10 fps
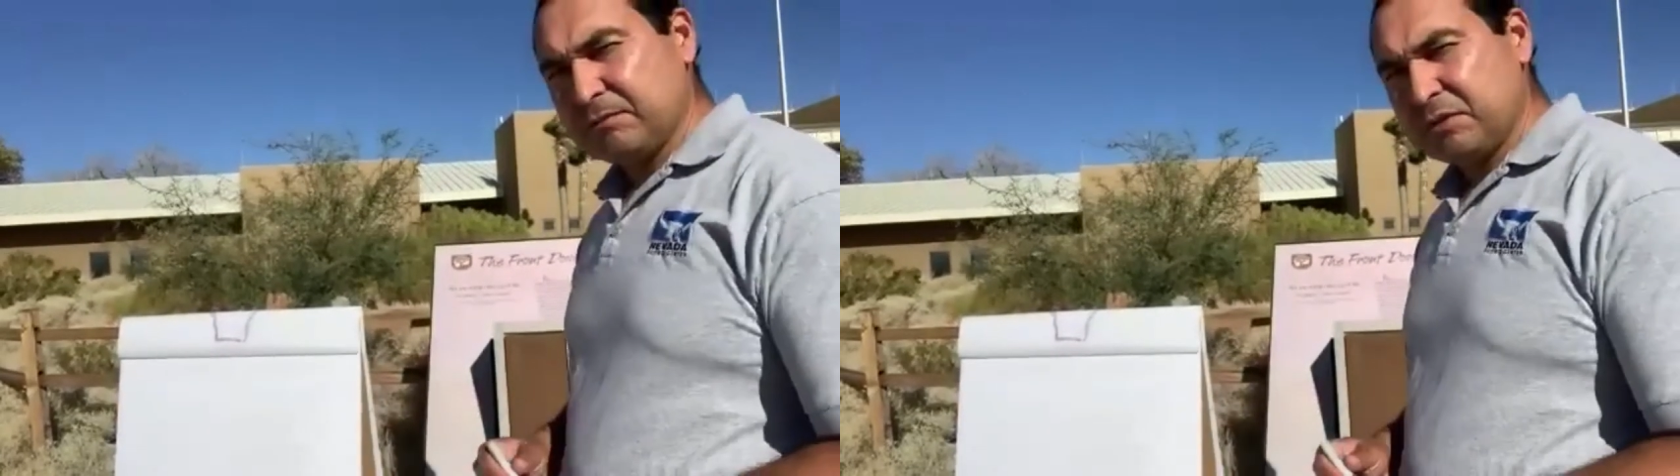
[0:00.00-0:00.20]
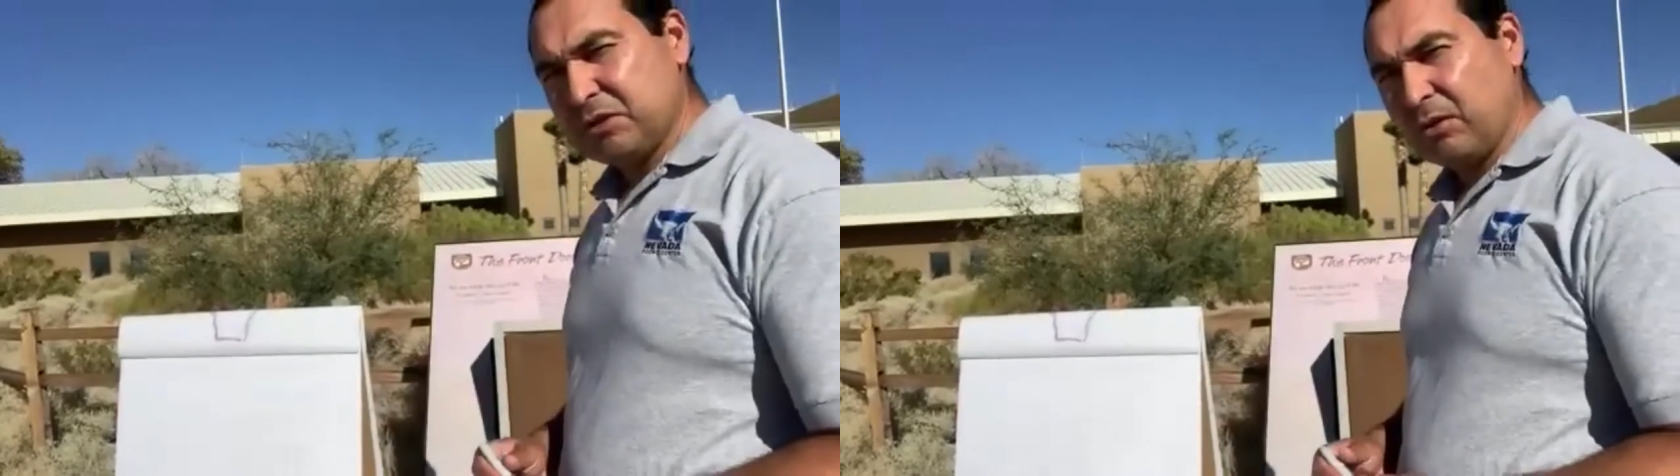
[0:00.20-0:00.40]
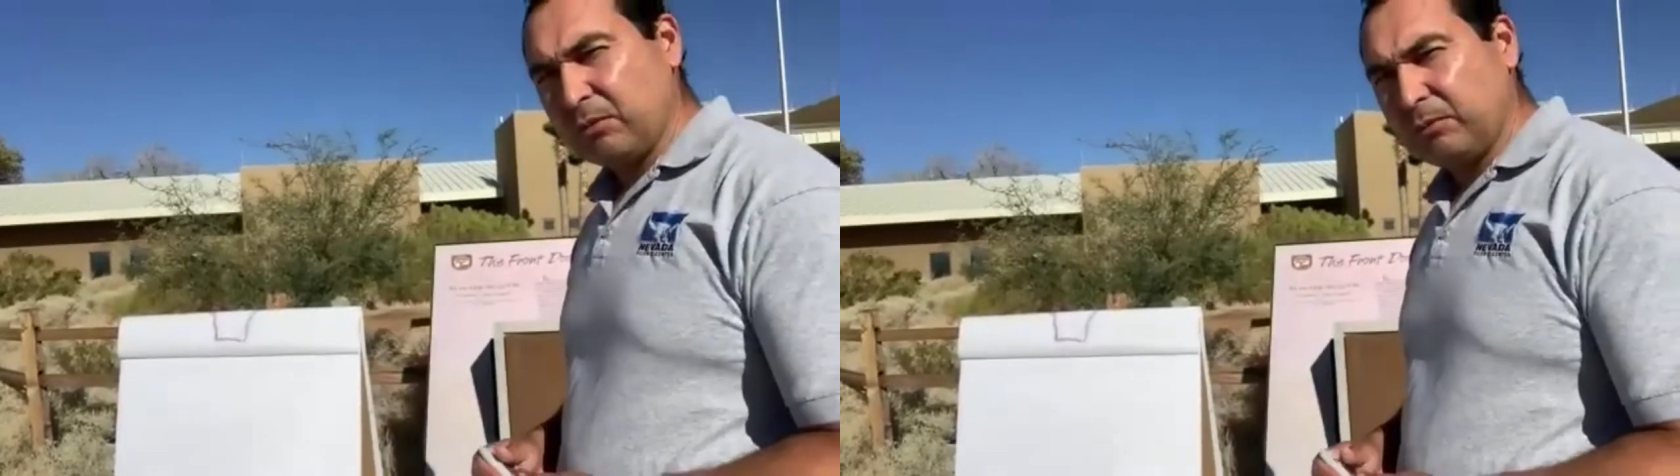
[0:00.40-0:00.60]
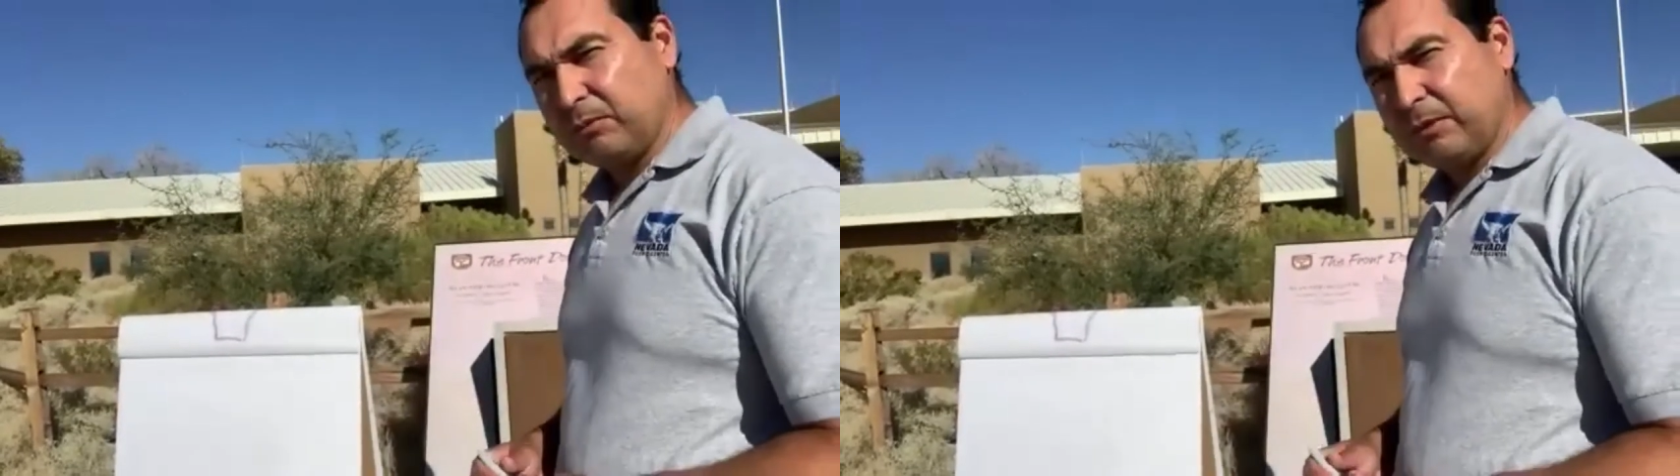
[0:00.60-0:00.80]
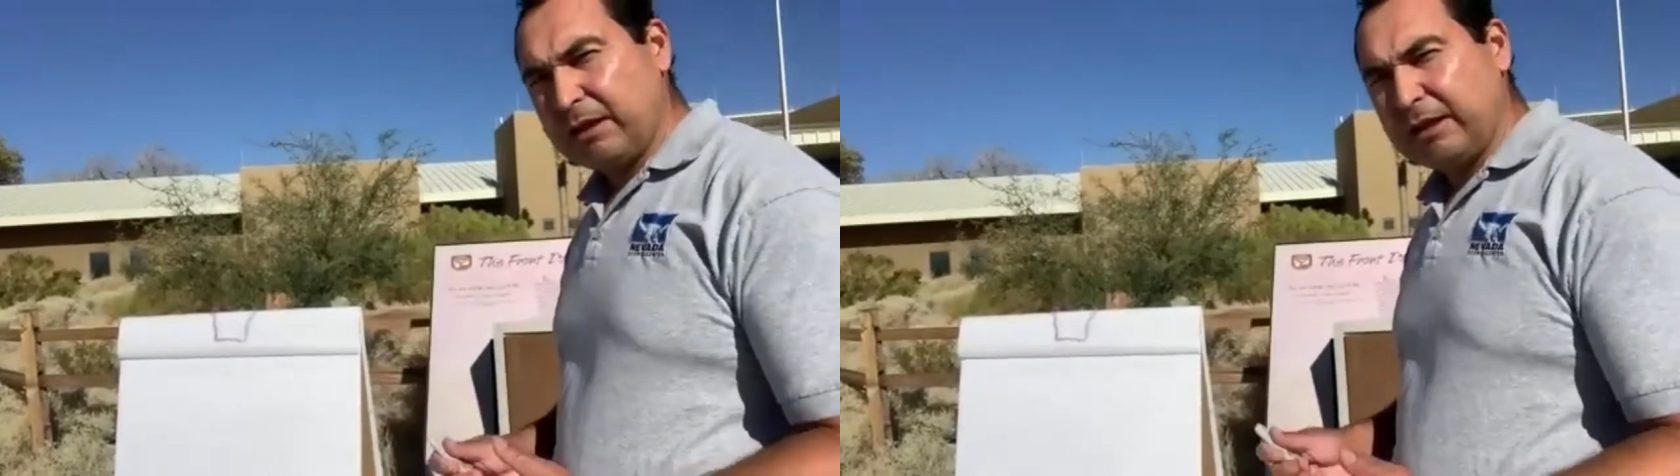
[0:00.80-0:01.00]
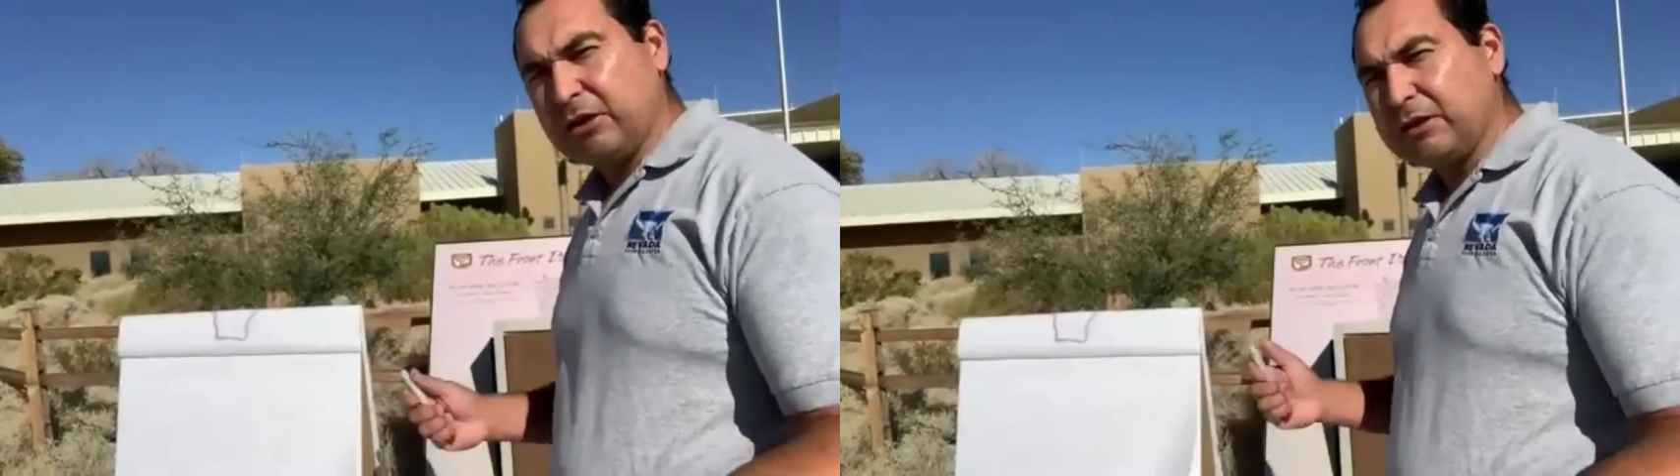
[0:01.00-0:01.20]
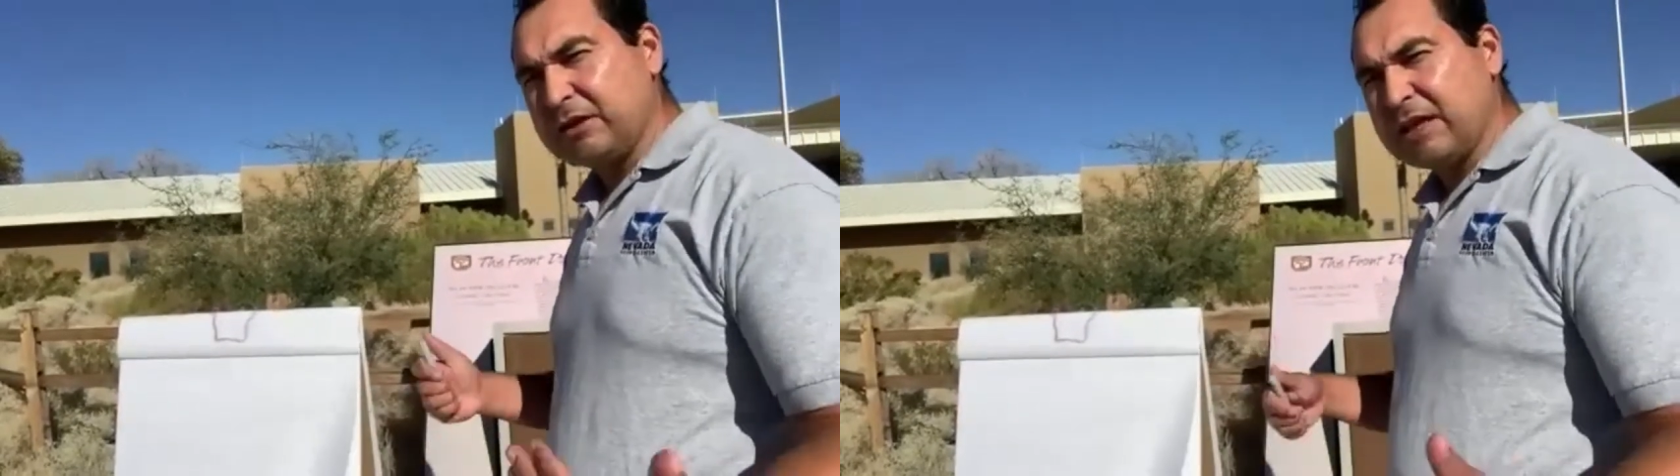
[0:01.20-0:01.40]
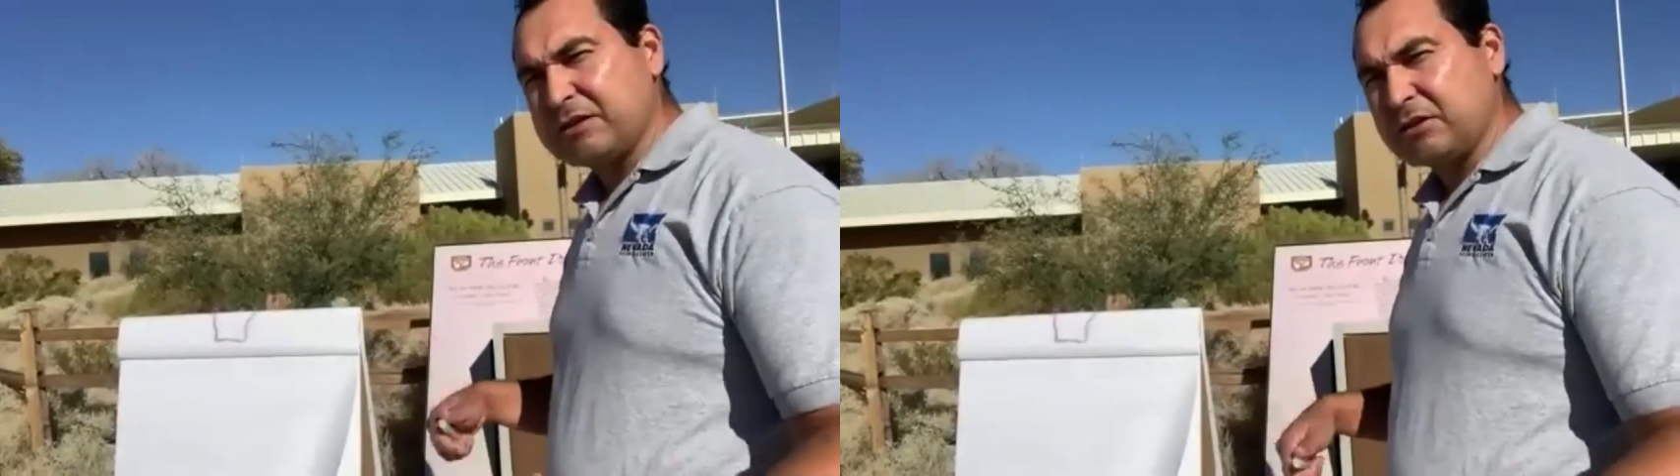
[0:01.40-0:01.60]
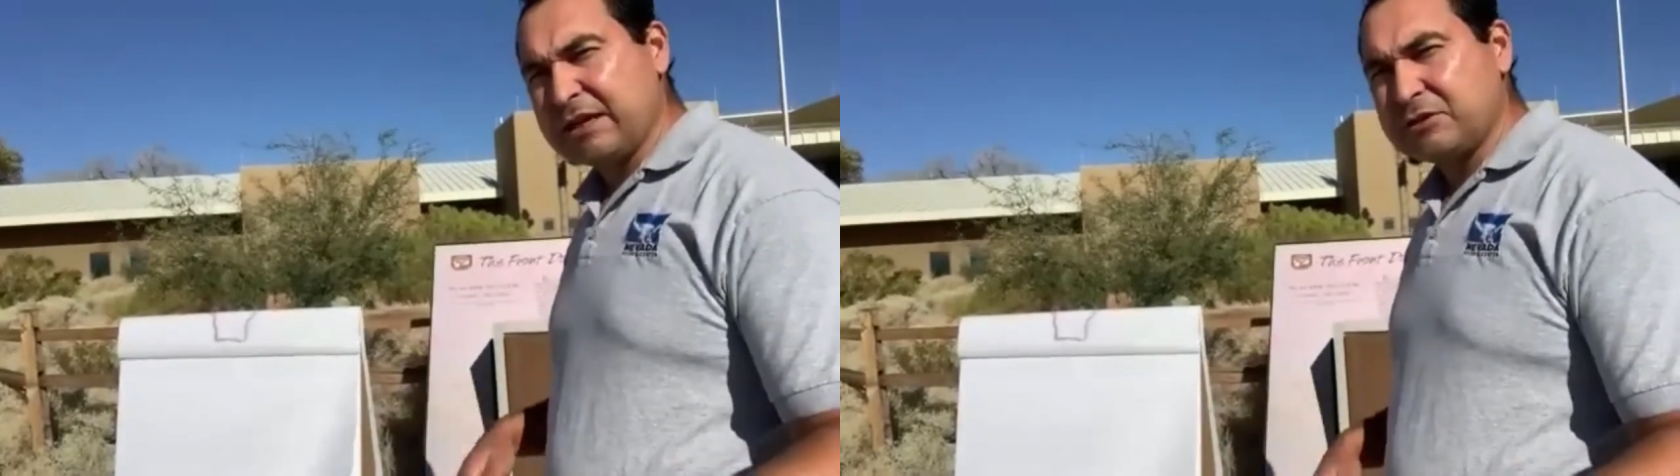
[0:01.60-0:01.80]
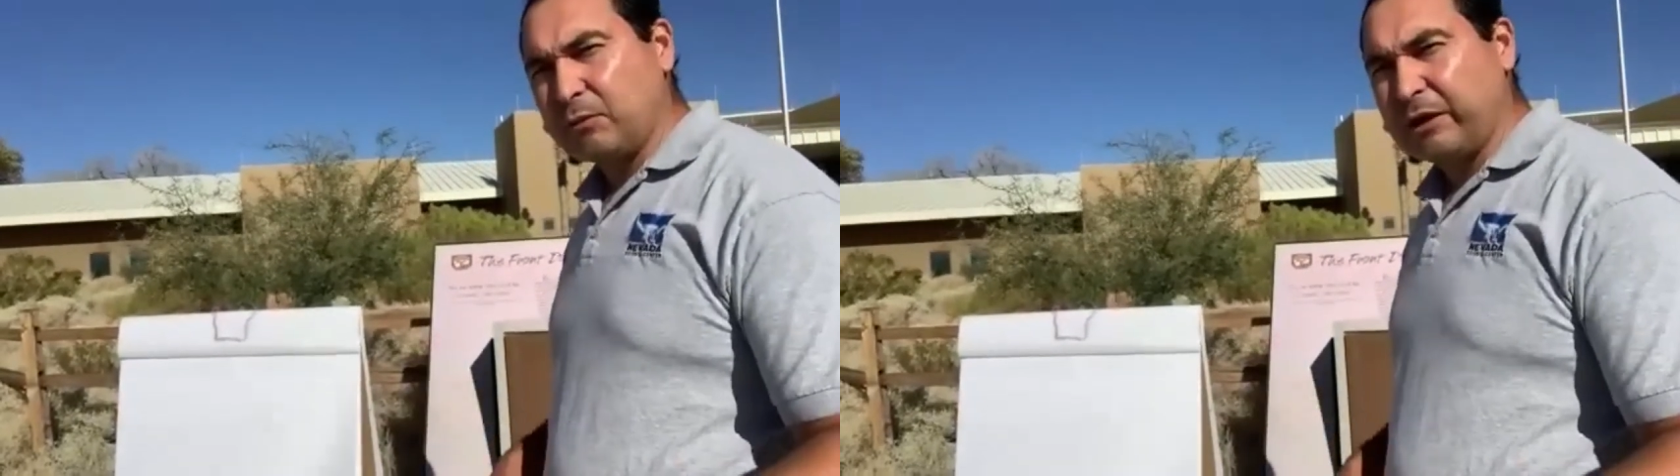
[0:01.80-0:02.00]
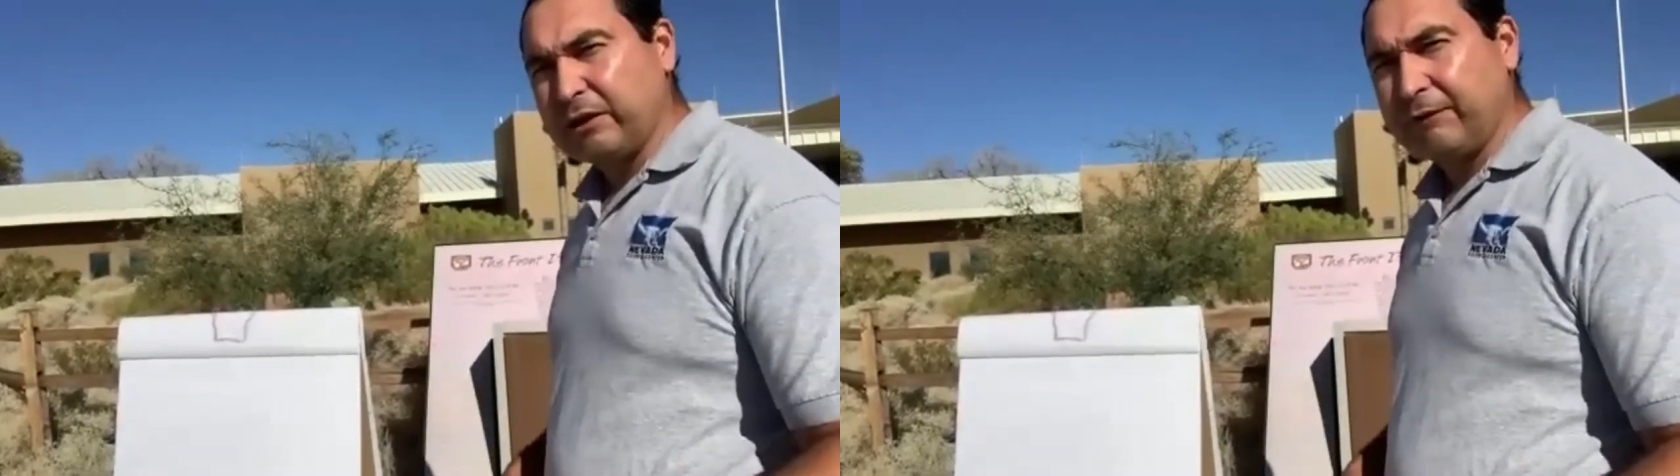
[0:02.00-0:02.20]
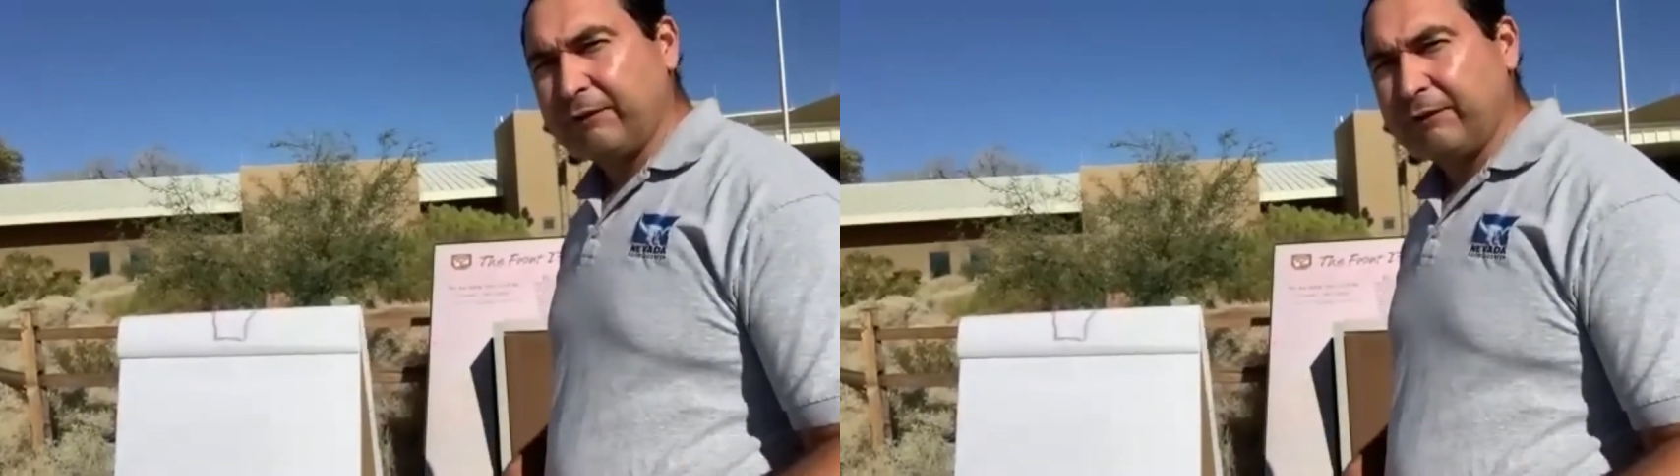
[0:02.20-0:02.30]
So here in the Desert National Wildlife